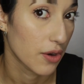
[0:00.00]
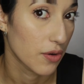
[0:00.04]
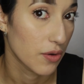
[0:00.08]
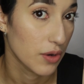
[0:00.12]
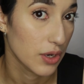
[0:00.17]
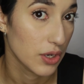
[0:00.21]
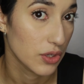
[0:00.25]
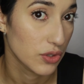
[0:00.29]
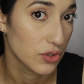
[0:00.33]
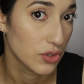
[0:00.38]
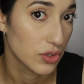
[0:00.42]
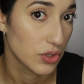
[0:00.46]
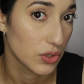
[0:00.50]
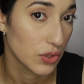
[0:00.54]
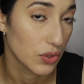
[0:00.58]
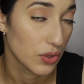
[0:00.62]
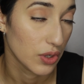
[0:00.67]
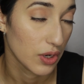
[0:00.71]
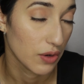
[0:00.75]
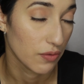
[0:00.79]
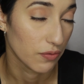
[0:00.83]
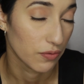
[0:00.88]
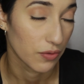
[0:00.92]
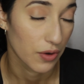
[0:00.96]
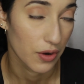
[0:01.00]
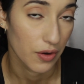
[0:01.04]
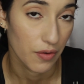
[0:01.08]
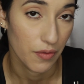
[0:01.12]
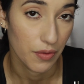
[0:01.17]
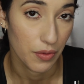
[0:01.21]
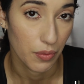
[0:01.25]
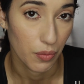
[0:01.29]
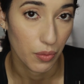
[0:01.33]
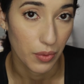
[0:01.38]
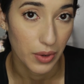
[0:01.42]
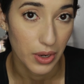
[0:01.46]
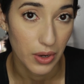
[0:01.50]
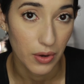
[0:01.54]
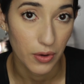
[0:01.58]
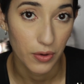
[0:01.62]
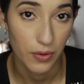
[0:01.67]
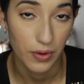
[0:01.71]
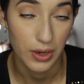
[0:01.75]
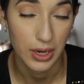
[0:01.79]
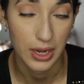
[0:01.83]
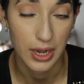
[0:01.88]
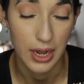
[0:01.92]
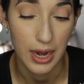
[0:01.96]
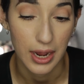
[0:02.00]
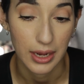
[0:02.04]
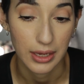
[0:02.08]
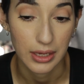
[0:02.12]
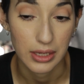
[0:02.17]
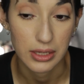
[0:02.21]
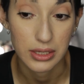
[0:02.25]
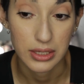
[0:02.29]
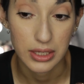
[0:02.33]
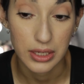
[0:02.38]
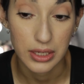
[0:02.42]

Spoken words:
already stood in front of the window and I can